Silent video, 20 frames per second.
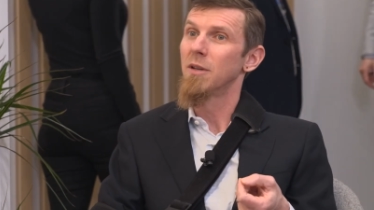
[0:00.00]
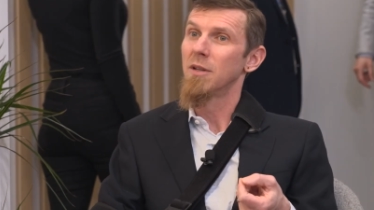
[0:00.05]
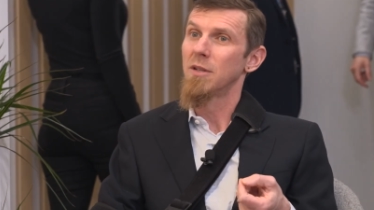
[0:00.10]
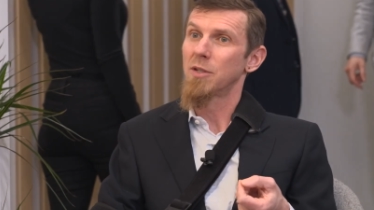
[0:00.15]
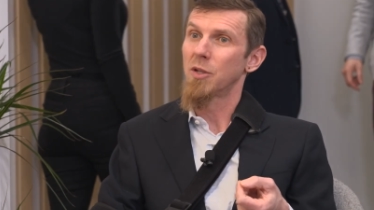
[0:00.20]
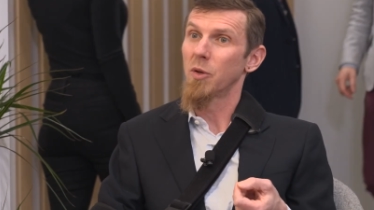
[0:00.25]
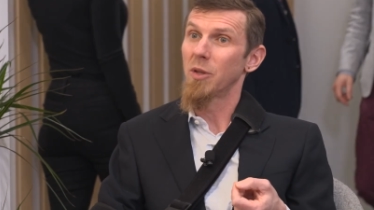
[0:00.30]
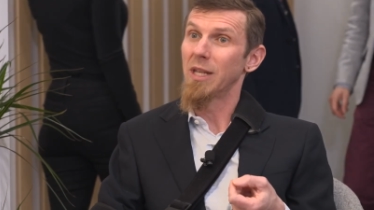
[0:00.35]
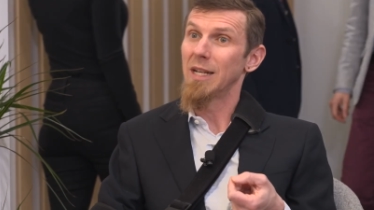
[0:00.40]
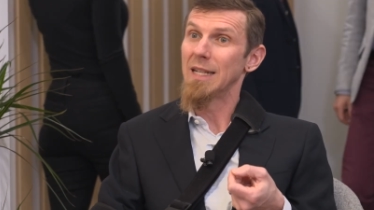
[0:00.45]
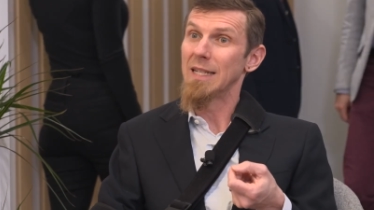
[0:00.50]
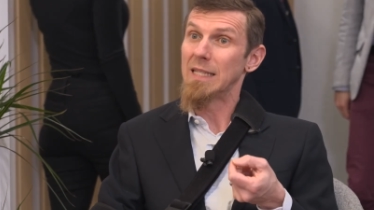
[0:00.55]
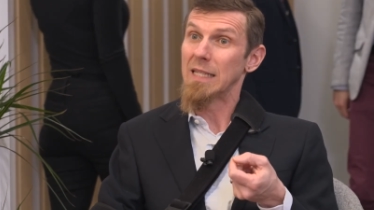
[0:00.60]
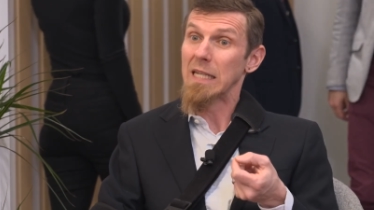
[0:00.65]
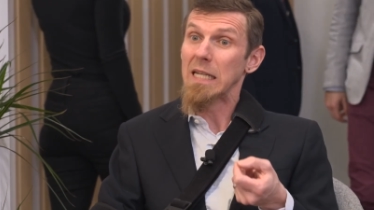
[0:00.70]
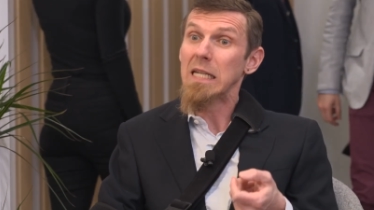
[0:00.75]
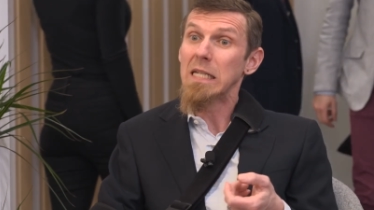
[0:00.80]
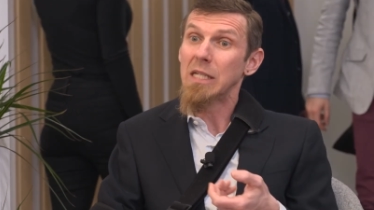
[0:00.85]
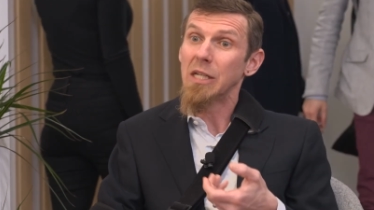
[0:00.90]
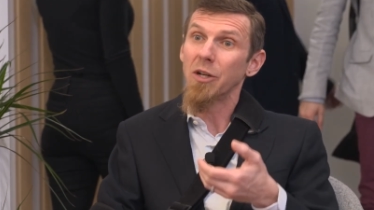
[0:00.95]
so that it's
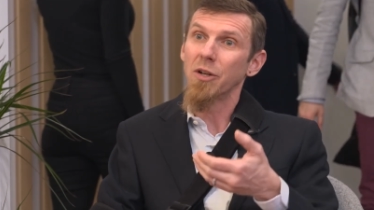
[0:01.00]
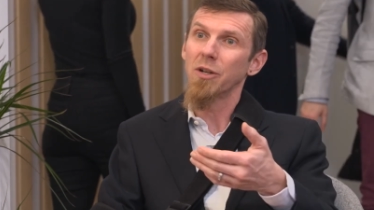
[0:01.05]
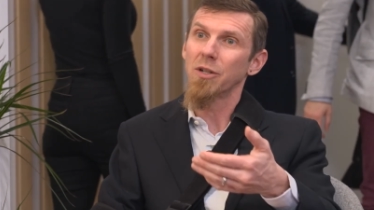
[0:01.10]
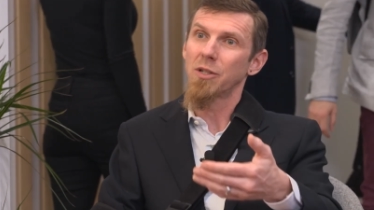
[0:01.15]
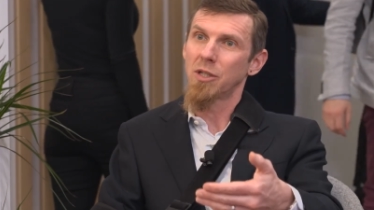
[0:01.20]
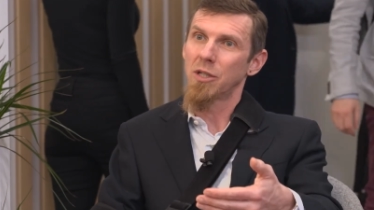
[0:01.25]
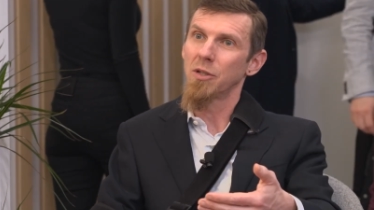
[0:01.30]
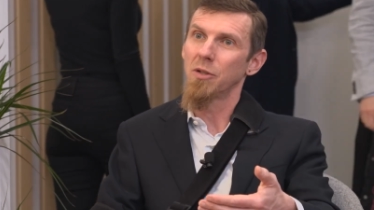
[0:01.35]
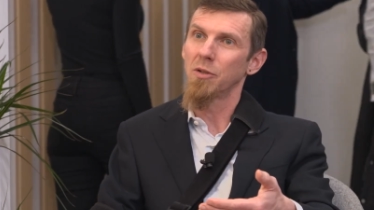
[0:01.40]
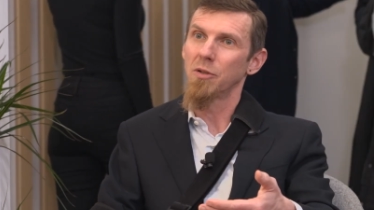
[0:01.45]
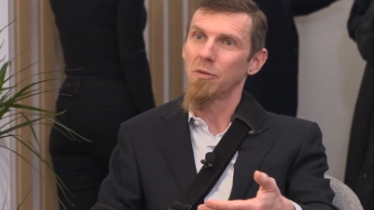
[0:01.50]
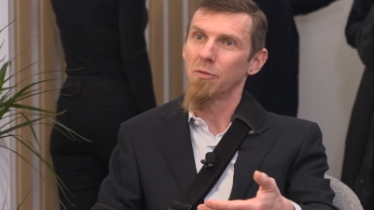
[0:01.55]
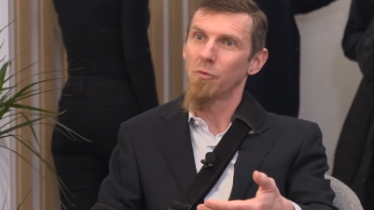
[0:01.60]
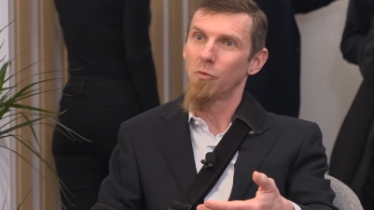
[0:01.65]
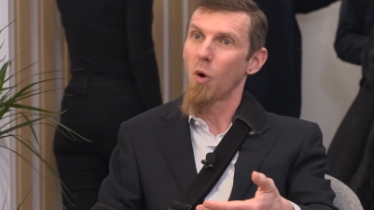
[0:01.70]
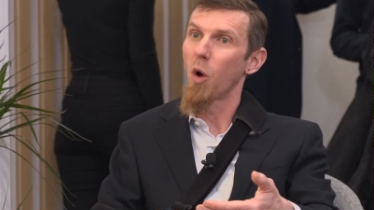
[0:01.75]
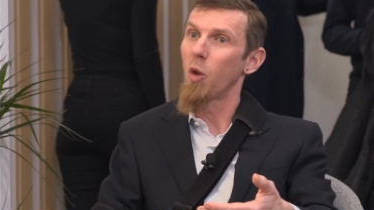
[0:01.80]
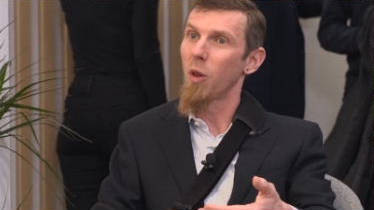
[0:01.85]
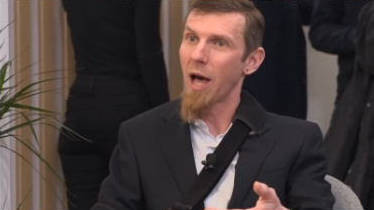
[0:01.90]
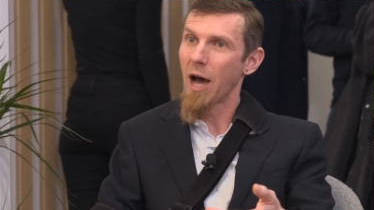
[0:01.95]
easier to
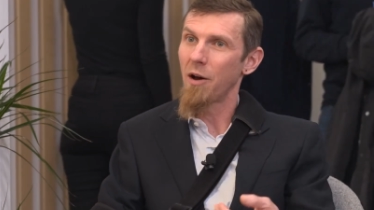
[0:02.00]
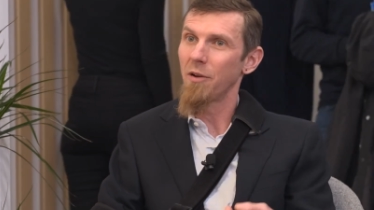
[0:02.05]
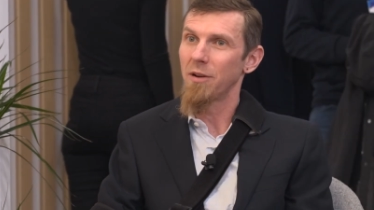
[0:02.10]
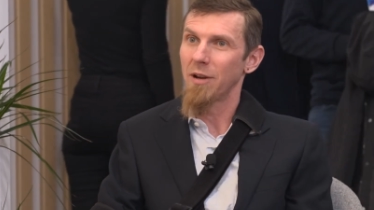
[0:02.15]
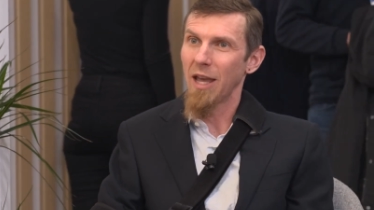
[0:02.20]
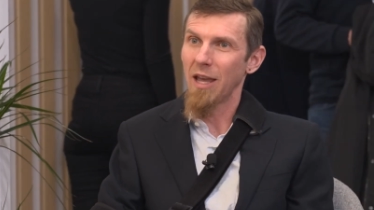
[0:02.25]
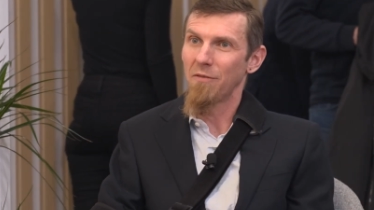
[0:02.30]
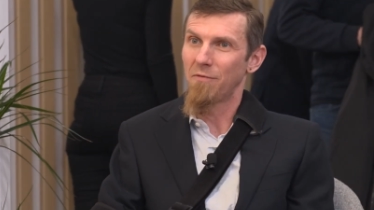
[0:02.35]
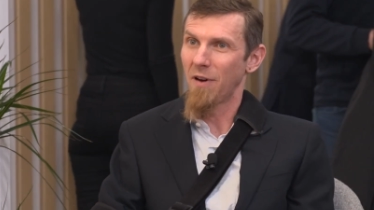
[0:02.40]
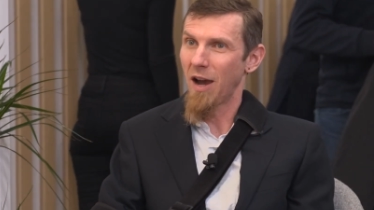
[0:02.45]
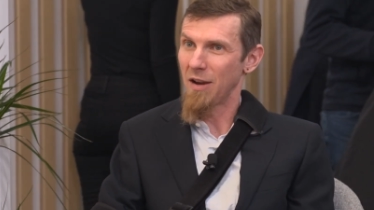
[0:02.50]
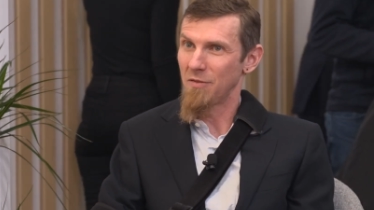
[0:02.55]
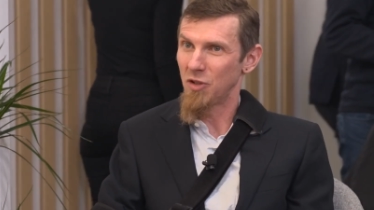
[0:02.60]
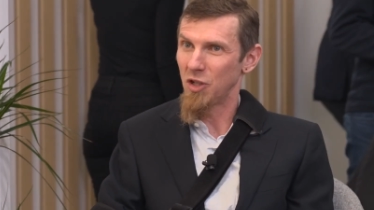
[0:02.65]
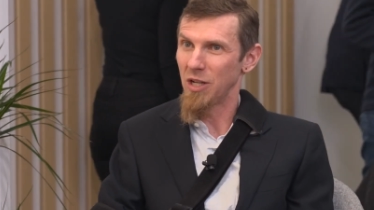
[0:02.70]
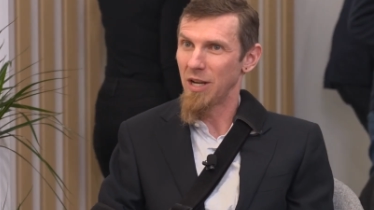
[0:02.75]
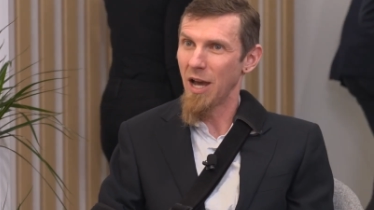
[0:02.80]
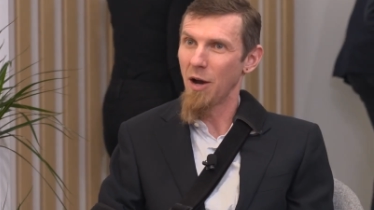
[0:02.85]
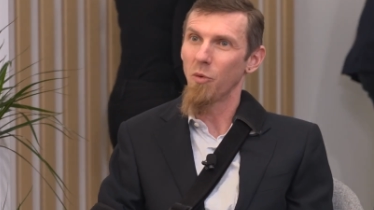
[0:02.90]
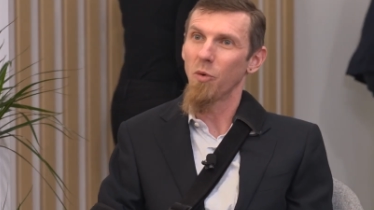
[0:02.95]
roll out a
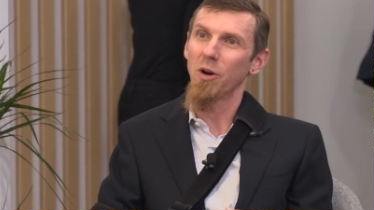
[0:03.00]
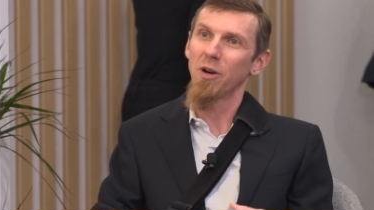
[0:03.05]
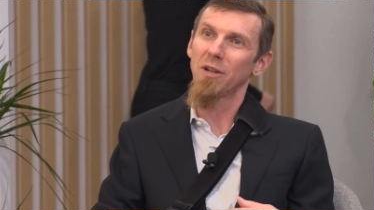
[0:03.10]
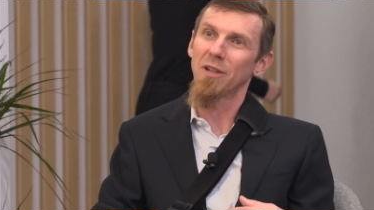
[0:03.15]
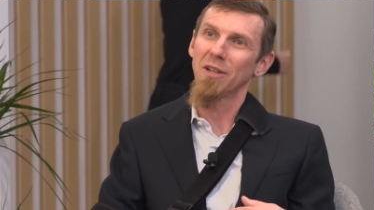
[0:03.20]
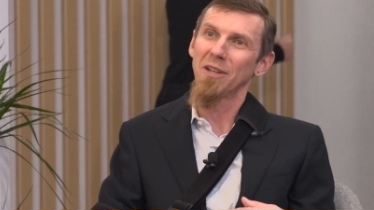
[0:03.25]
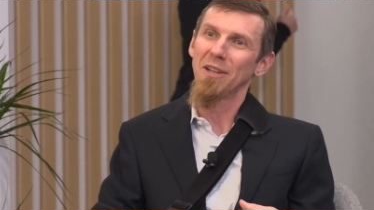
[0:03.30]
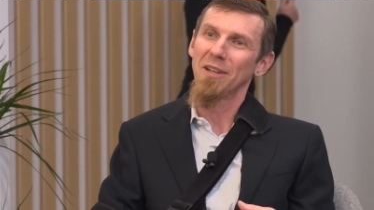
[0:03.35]
5G network